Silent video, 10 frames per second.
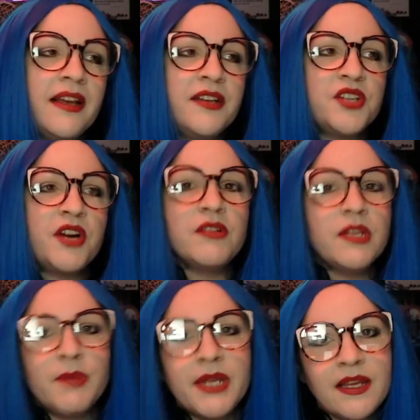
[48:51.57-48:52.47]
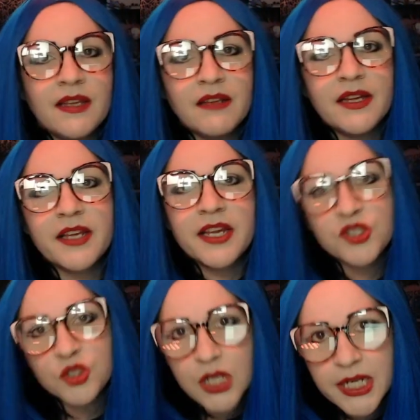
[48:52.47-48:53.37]
and generally being like
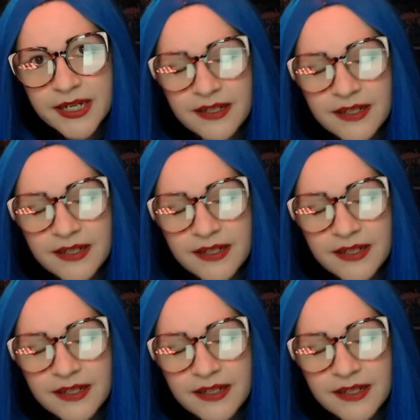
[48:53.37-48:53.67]
extreme.